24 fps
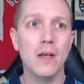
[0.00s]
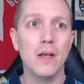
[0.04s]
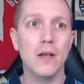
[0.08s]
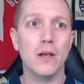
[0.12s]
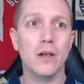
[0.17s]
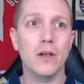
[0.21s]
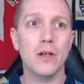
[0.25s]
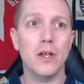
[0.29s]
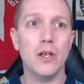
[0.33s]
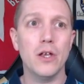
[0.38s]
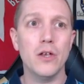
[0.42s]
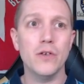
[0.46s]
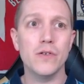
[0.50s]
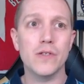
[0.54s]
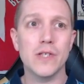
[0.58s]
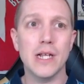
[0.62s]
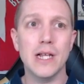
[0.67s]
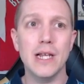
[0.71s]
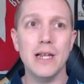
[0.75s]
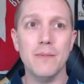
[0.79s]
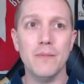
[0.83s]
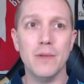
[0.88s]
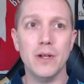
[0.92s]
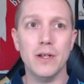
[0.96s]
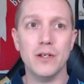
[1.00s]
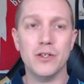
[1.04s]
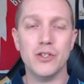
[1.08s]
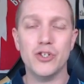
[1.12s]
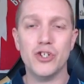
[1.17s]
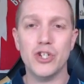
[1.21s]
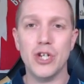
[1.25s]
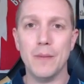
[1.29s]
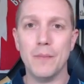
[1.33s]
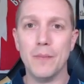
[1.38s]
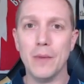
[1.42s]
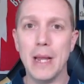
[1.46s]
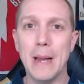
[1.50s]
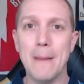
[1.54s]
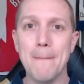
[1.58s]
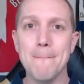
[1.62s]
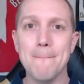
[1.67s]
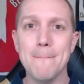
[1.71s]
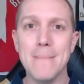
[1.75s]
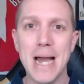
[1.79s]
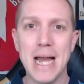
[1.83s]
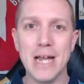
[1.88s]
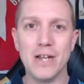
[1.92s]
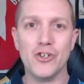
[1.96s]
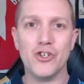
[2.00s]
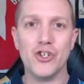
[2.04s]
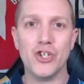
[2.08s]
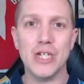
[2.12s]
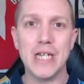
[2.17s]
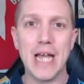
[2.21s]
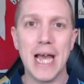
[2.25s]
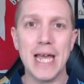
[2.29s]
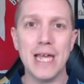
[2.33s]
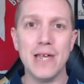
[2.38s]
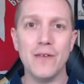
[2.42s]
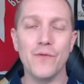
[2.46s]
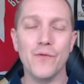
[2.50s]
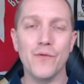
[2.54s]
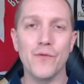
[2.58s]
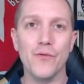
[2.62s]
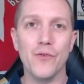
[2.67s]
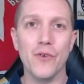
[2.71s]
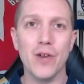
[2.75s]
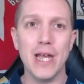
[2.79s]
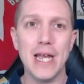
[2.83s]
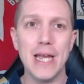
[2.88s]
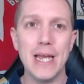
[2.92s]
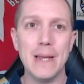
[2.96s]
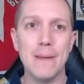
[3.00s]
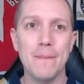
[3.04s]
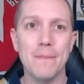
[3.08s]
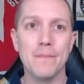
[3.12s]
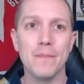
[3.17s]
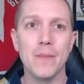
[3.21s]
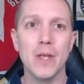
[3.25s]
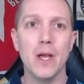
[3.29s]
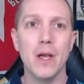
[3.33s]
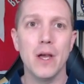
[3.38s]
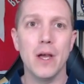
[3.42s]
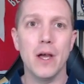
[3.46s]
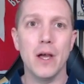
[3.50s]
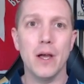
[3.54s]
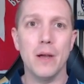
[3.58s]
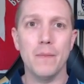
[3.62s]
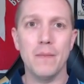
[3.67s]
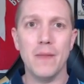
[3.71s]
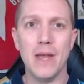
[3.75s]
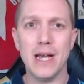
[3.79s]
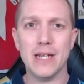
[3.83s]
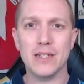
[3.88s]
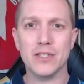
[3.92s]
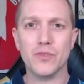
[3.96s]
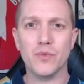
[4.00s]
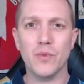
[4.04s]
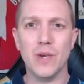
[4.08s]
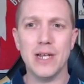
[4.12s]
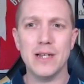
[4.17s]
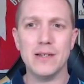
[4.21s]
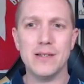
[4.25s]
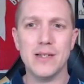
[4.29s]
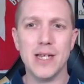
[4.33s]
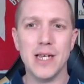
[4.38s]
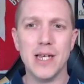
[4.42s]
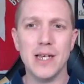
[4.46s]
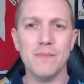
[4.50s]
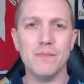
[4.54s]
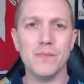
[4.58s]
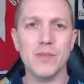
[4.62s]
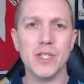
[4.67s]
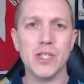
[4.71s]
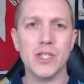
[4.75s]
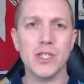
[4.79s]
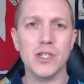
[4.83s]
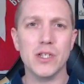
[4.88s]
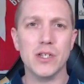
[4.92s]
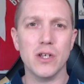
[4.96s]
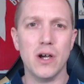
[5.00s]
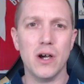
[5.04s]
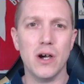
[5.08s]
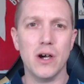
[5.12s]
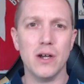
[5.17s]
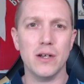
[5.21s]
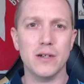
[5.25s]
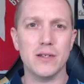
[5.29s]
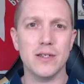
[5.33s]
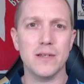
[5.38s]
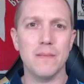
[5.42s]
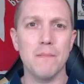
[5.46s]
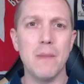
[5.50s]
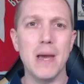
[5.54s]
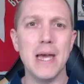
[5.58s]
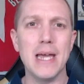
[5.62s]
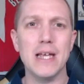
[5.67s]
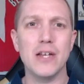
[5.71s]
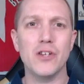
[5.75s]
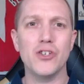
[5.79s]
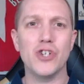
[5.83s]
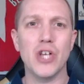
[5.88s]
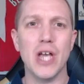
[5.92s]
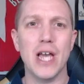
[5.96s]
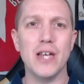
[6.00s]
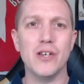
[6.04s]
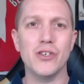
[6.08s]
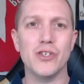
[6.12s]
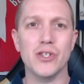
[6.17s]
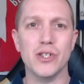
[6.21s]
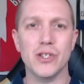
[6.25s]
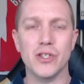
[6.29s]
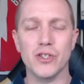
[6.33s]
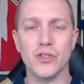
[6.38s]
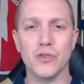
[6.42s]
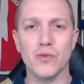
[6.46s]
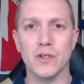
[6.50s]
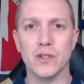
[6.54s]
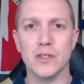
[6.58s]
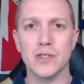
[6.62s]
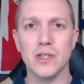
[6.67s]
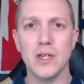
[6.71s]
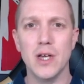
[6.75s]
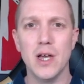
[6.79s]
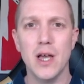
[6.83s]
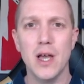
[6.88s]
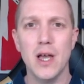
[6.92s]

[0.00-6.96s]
I'm going to use a limitless chip in match day 3. That's when teams start to make changes to squads.